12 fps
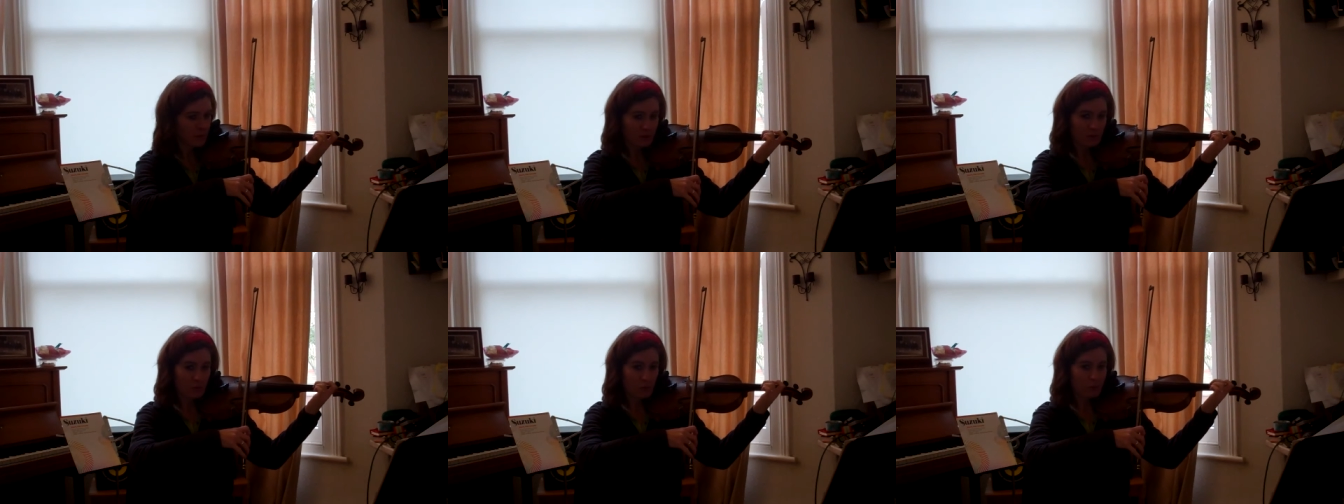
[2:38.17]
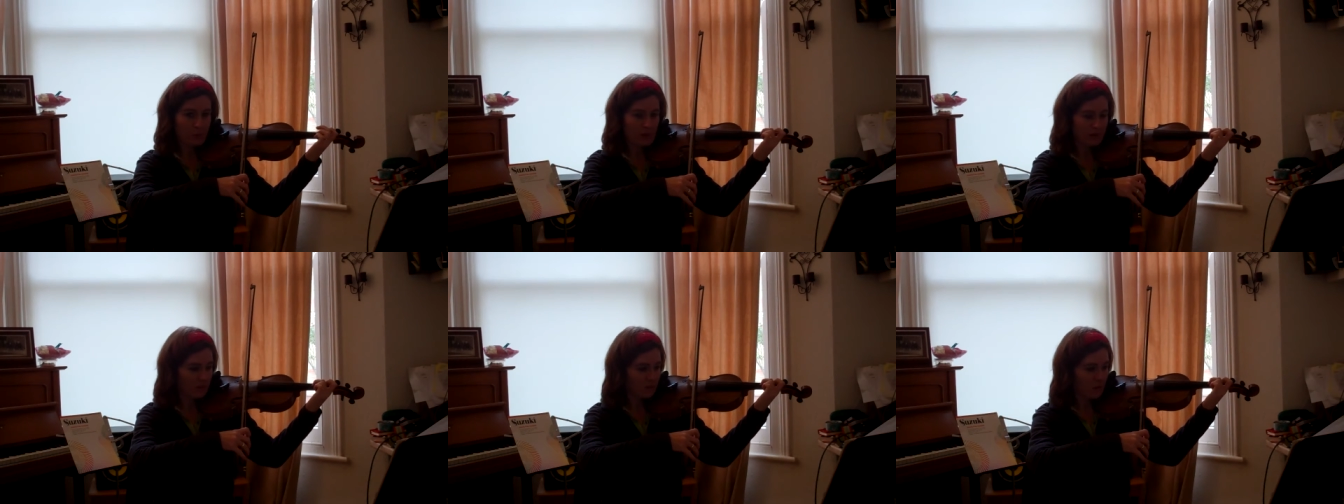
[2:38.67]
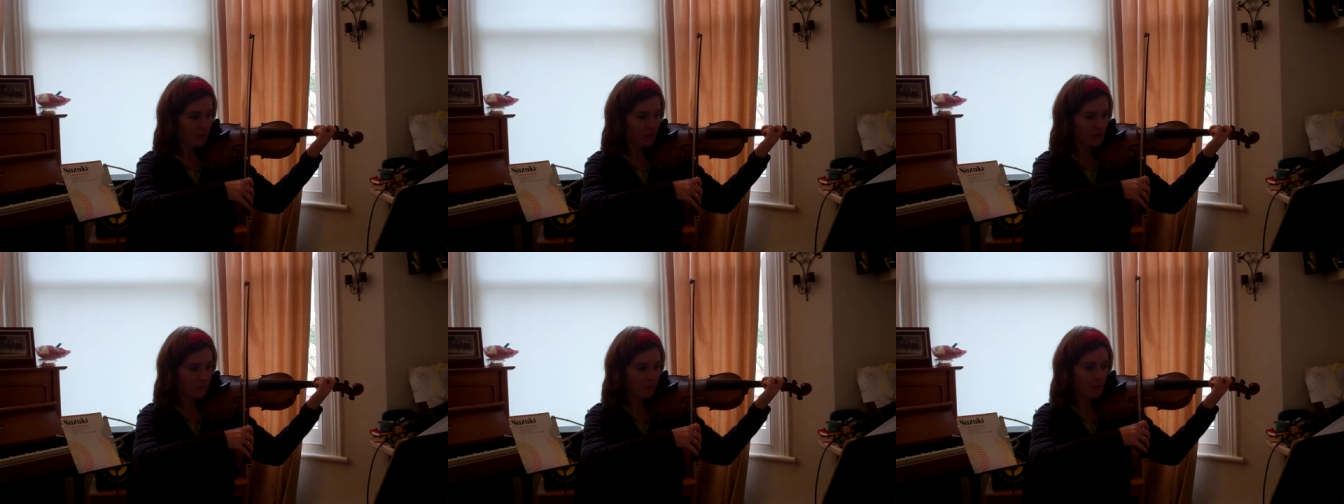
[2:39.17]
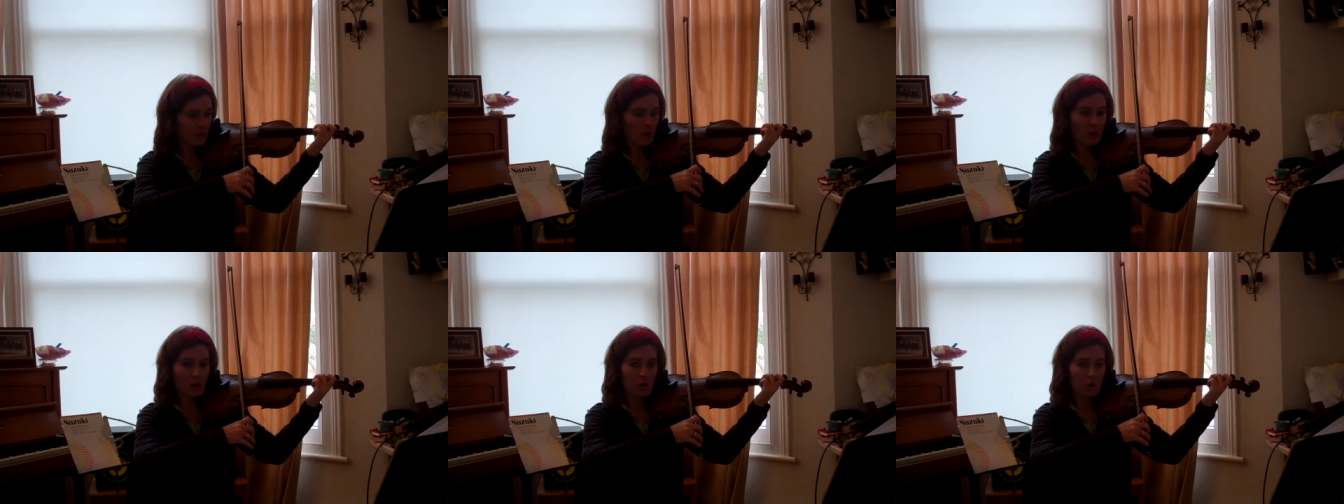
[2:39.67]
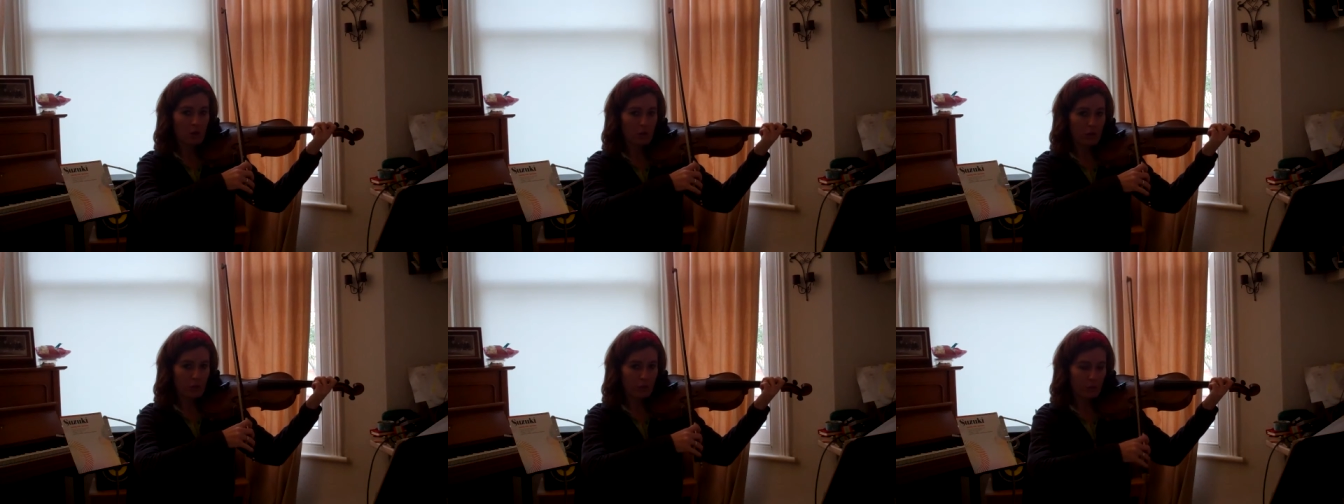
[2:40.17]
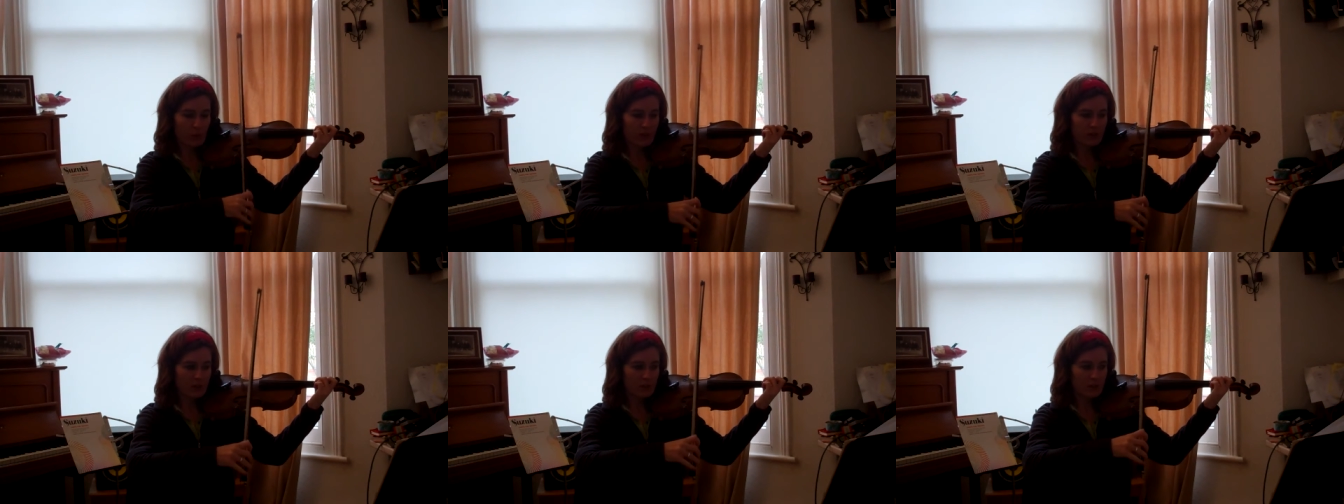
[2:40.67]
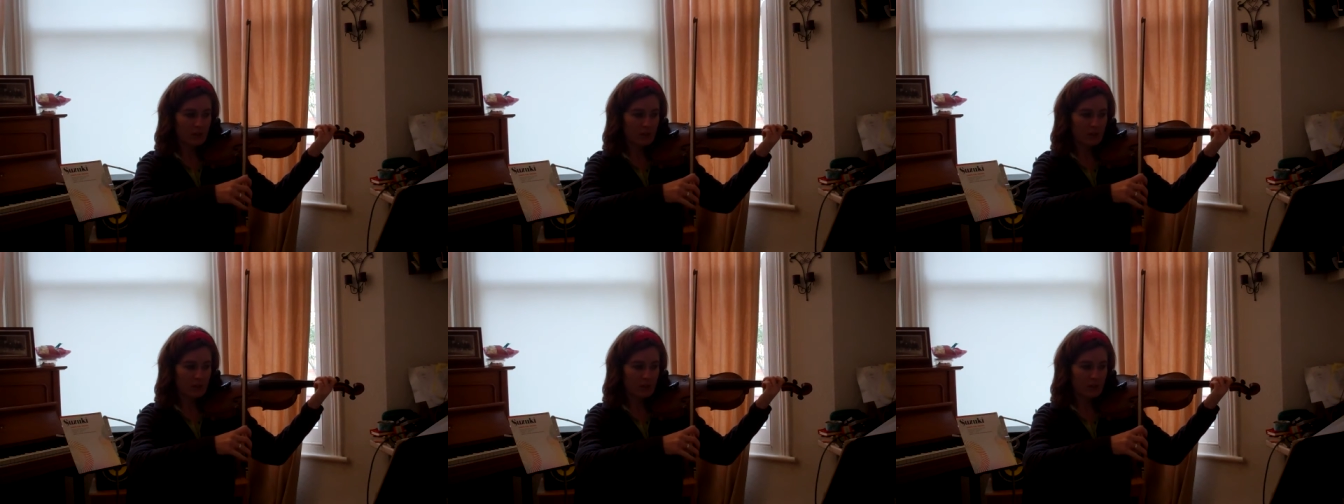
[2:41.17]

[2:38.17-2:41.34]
So if we play it slowly, 3,